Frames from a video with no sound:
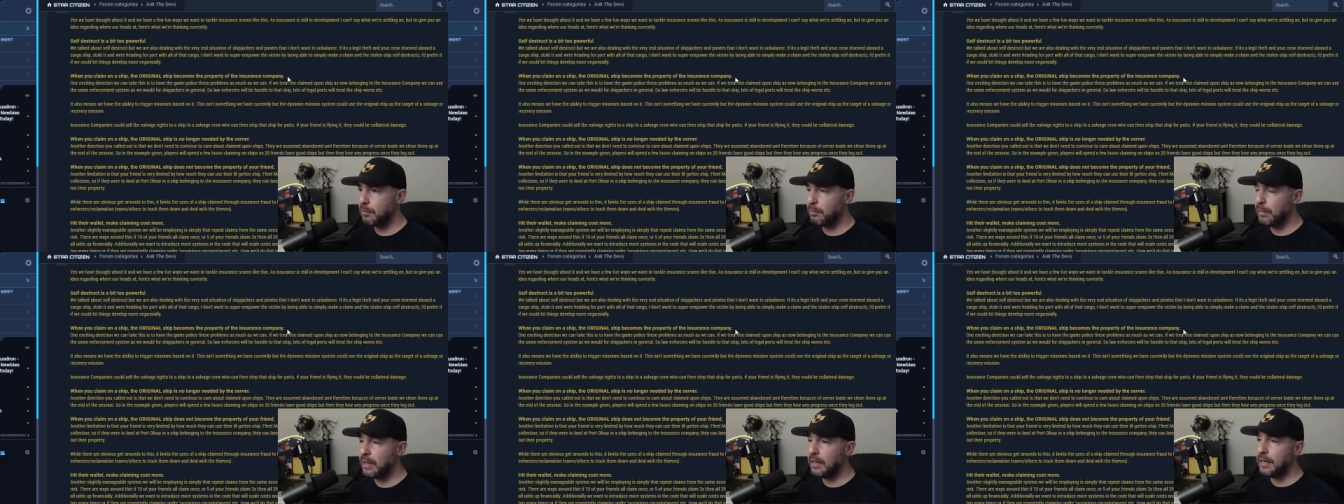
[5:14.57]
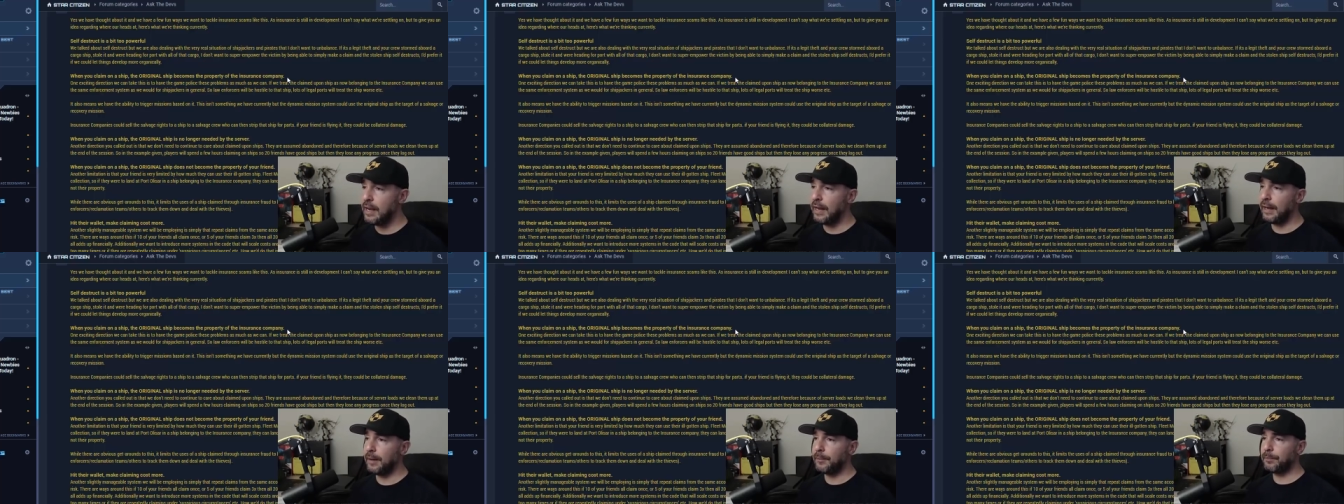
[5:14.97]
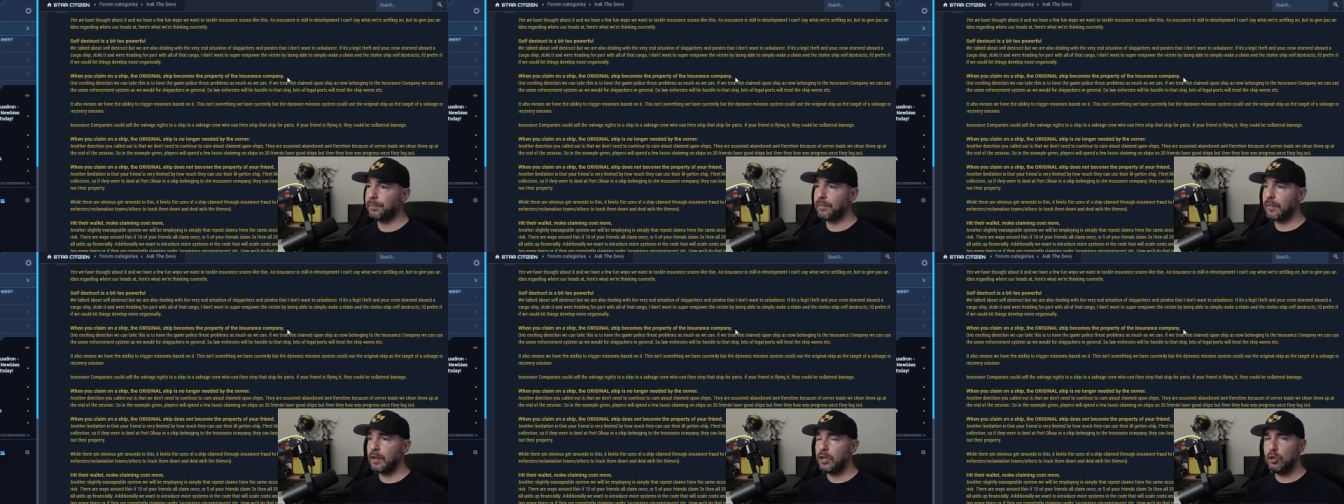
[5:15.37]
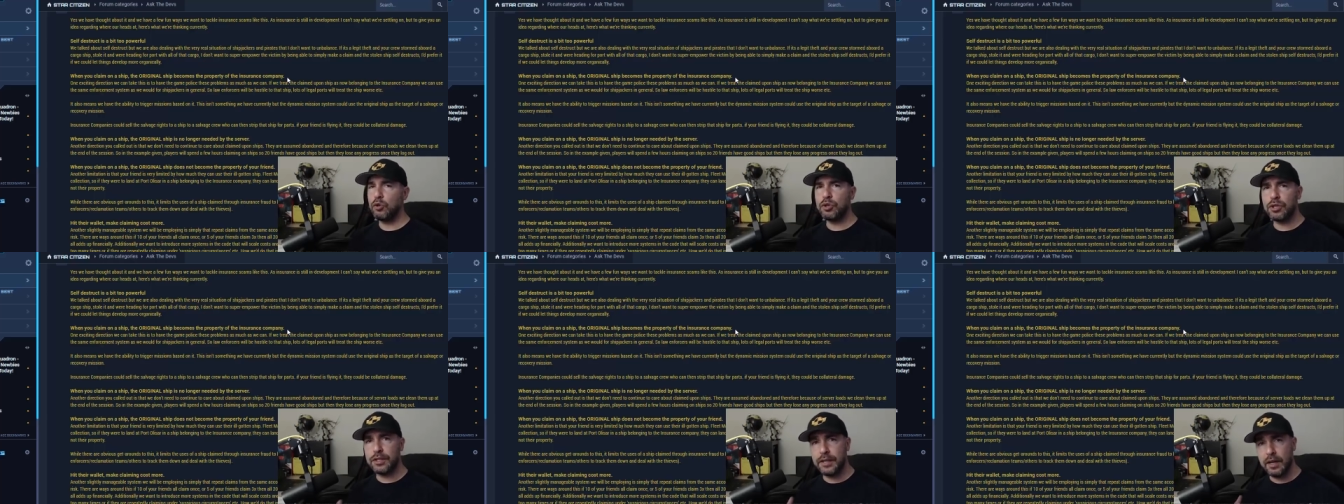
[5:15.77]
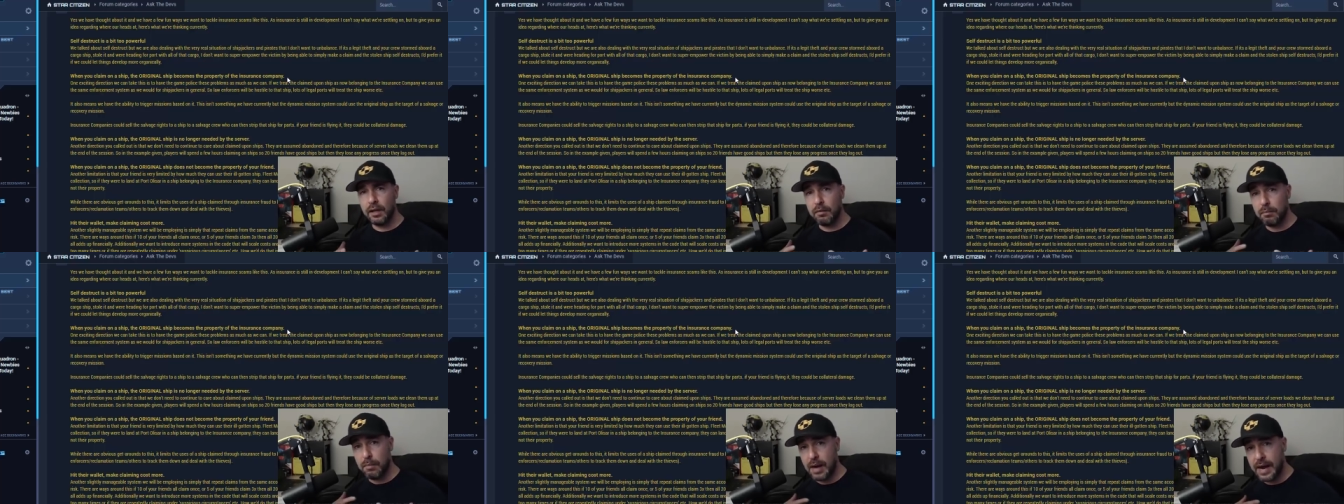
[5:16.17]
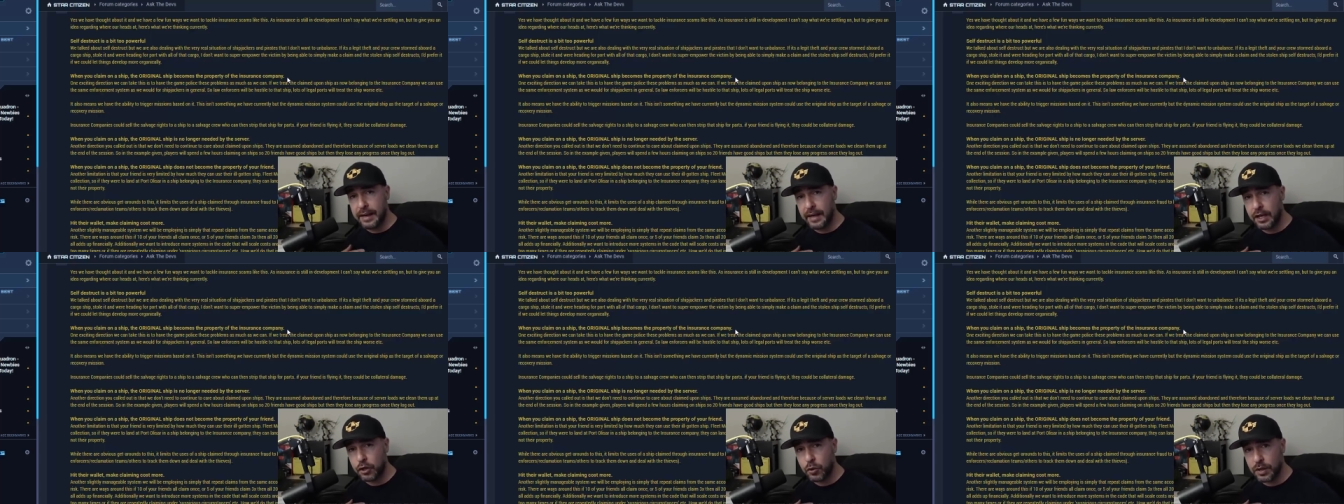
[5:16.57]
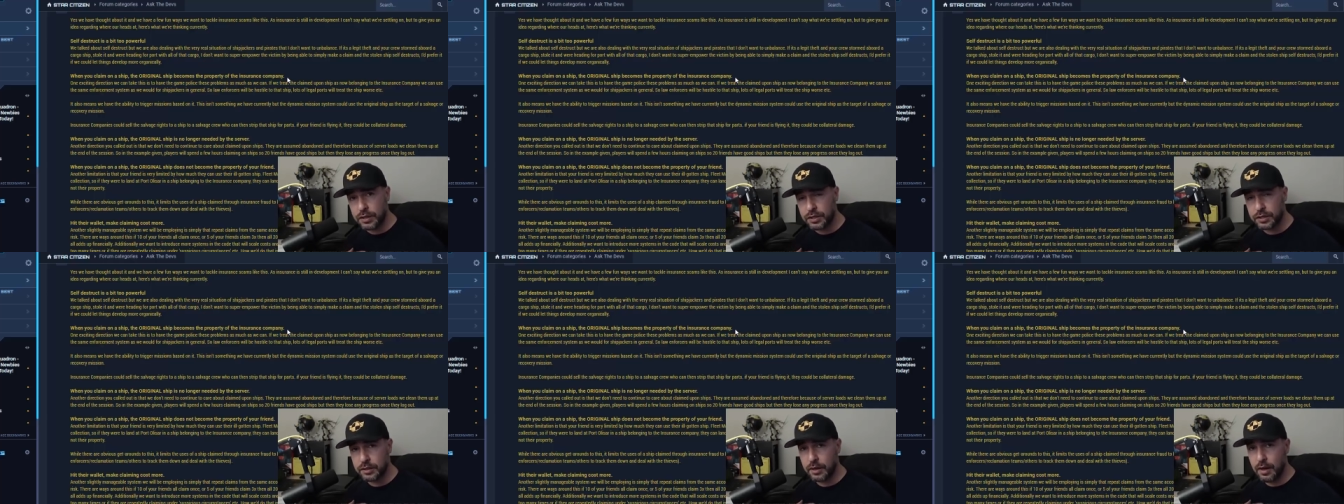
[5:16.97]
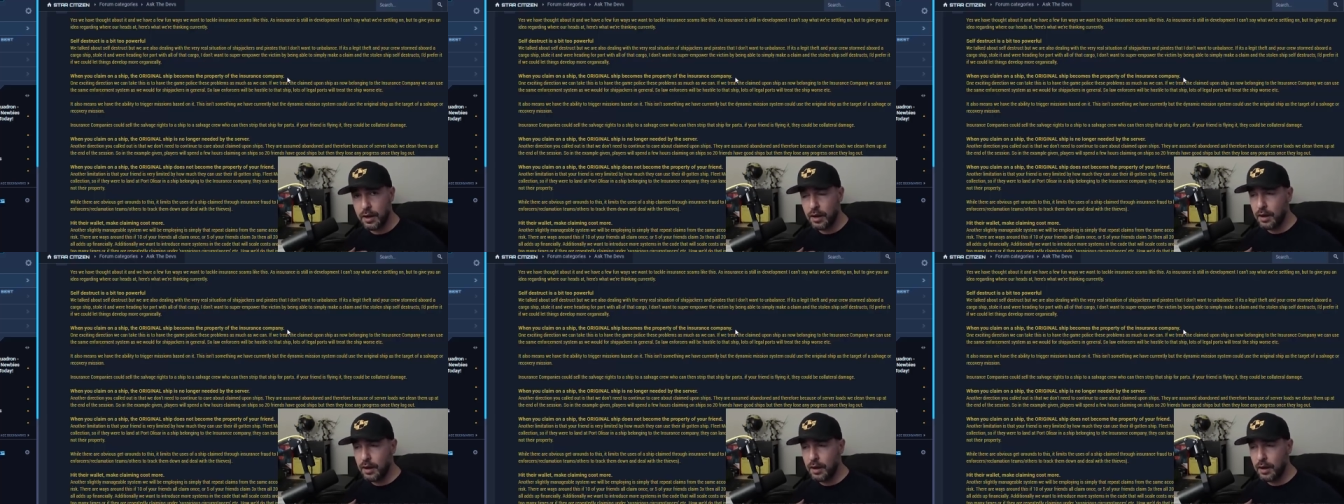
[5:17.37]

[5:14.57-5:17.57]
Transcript: meaning you steal my Idris.